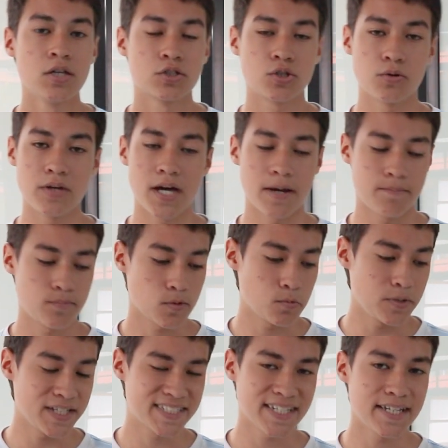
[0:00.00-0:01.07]
So yeah,
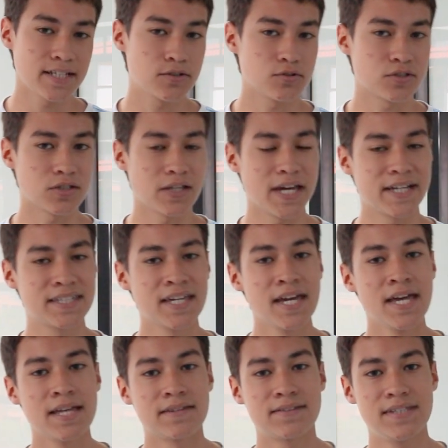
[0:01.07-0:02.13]
we decided to select
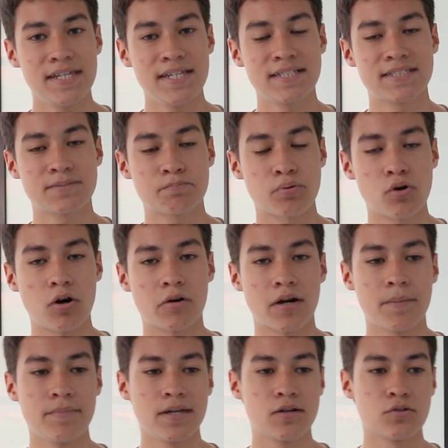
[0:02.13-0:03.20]
this
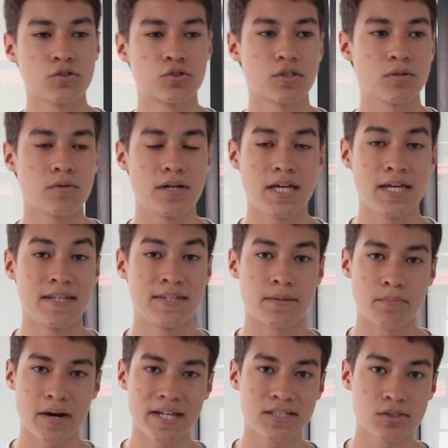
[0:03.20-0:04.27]
program because in
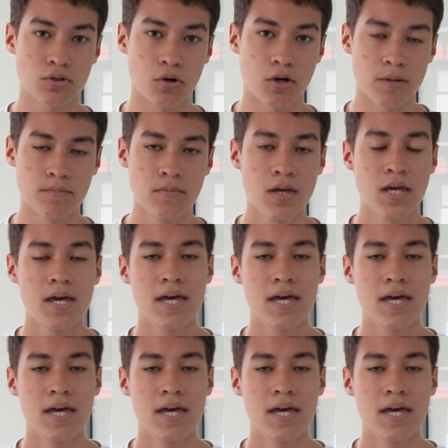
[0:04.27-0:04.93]
the brainstorm